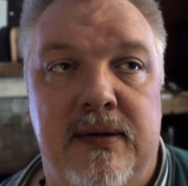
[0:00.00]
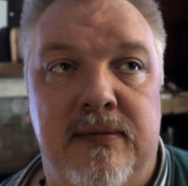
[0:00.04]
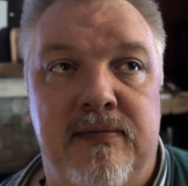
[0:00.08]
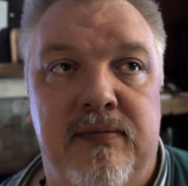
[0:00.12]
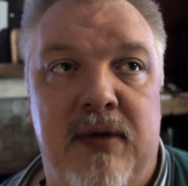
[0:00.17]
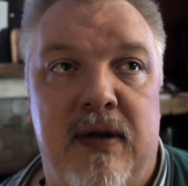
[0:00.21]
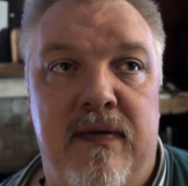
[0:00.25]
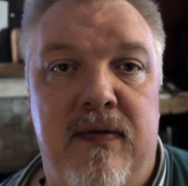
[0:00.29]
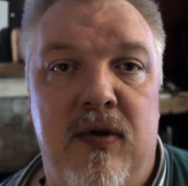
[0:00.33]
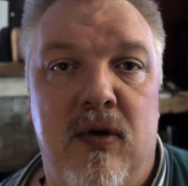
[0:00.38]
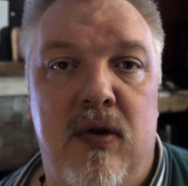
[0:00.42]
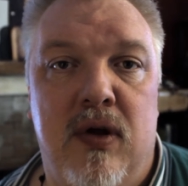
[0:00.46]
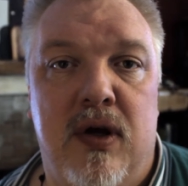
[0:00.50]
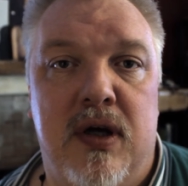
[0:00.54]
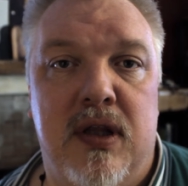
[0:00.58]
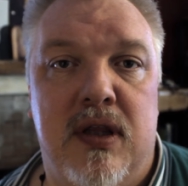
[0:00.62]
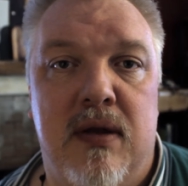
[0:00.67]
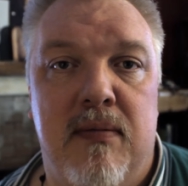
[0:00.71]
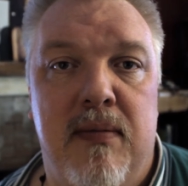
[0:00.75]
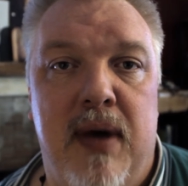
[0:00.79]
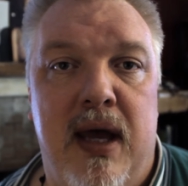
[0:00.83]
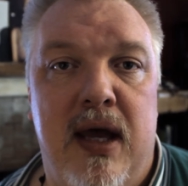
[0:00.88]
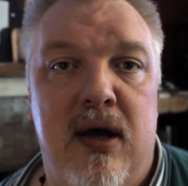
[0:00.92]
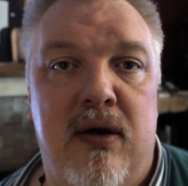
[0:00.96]
If you look at the
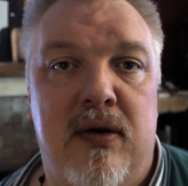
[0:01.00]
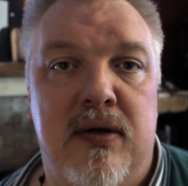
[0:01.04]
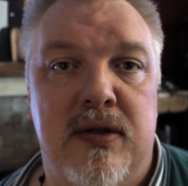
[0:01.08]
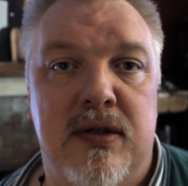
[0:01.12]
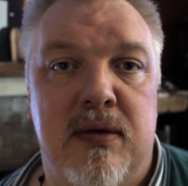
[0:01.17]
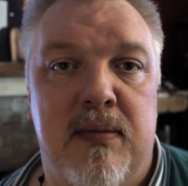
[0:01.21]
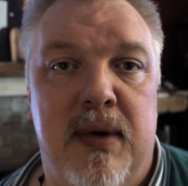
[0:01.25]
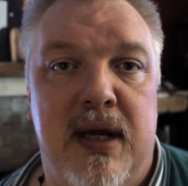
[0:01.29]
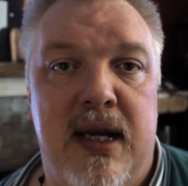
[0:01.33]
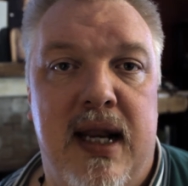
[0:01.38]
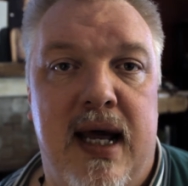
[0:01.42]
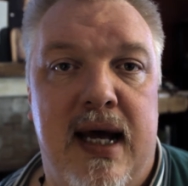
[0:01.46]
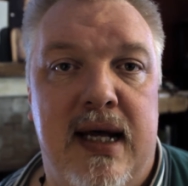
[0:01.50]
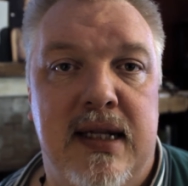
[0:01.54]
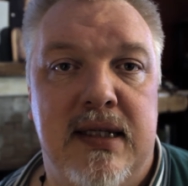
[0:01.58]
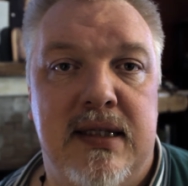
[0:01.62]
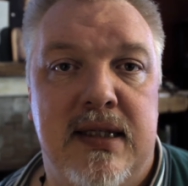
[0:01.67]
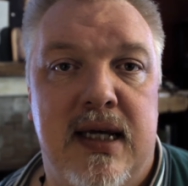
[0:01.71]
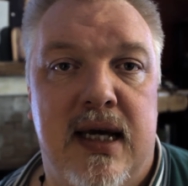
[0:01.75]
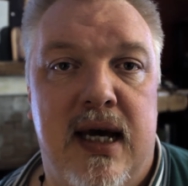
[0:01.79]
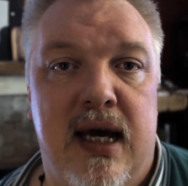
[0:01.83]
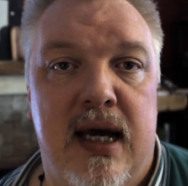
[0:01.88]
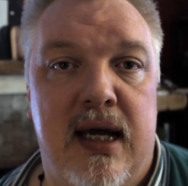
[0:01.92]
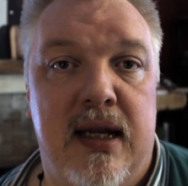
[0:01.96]
males on my dad's
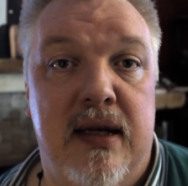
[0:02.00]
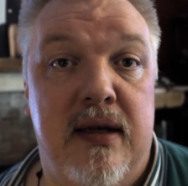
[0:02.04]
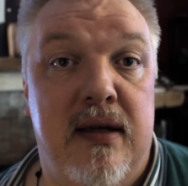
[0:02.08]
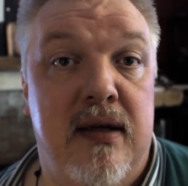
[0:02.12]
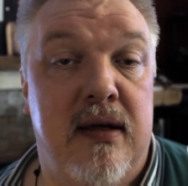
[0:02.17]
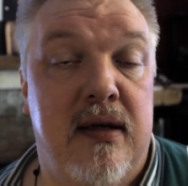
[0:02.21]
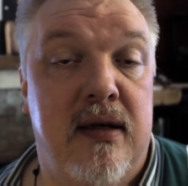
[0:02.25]
side,